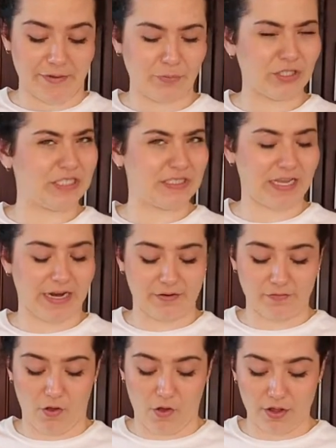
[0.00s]
Which is kind
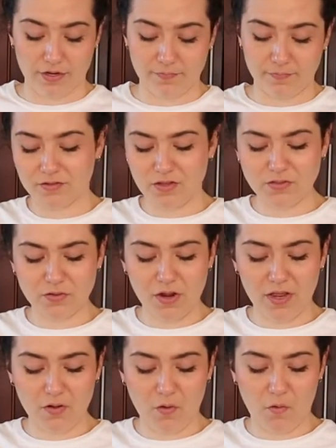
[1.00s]
of odd. There's also
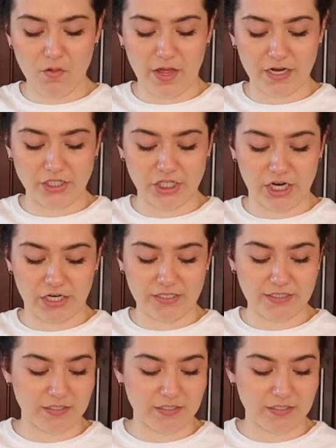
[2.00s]
not a whole lot of cherries.